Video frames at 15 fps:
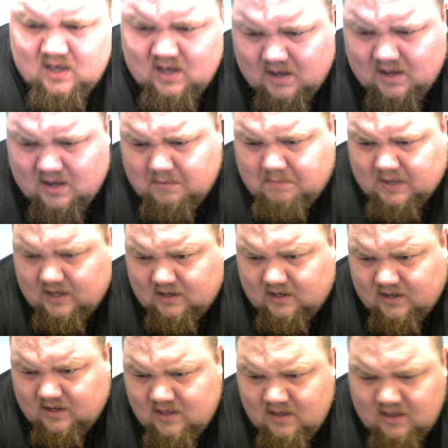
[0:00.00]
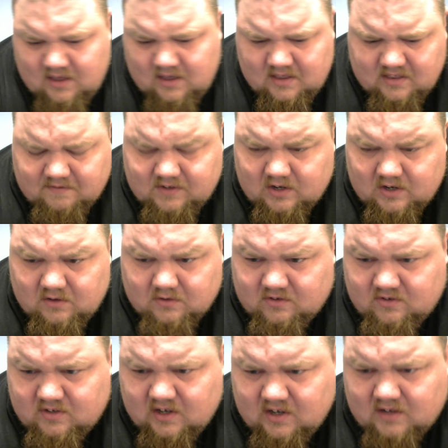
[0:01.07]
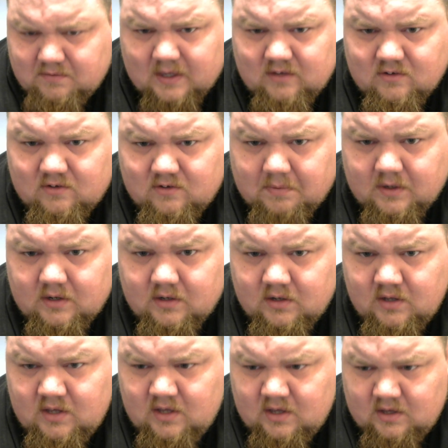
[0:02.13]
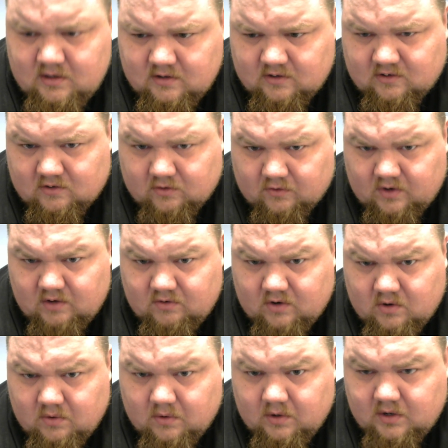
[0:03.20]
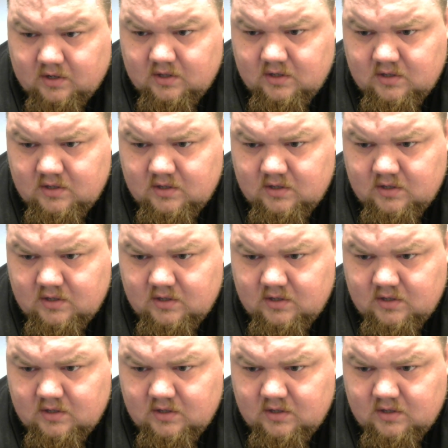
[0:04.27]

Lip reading: I'm in pain. That video sucked because it's a re-record,